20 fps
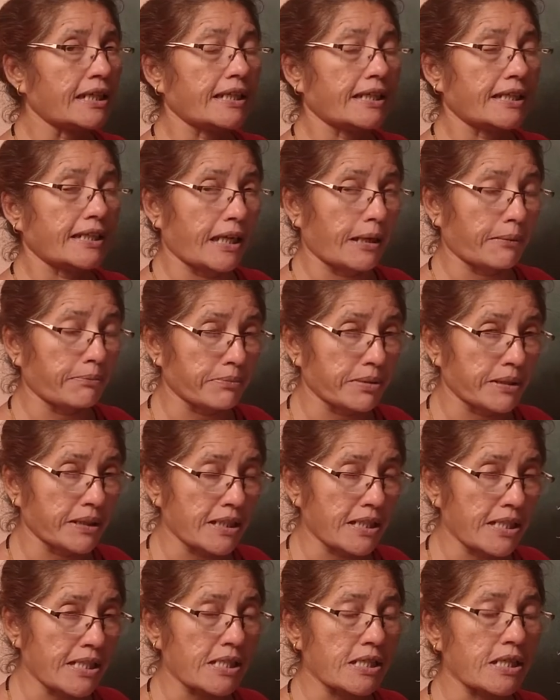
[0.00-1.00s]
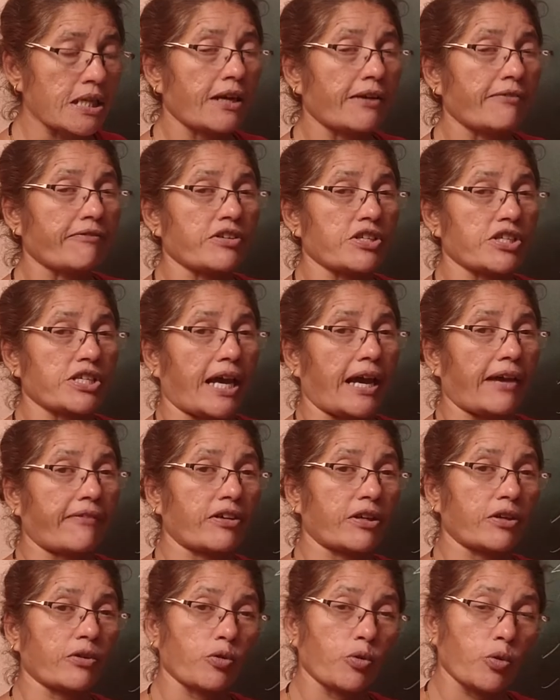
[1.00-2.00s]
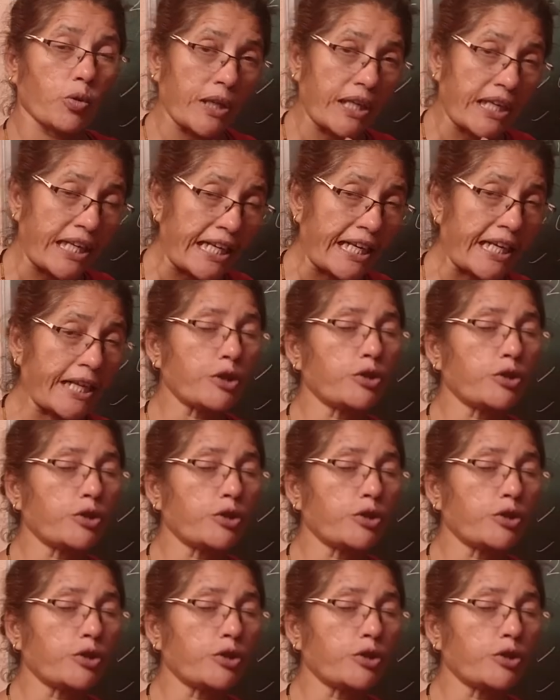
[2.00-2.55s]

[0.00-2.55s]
Numbers which having only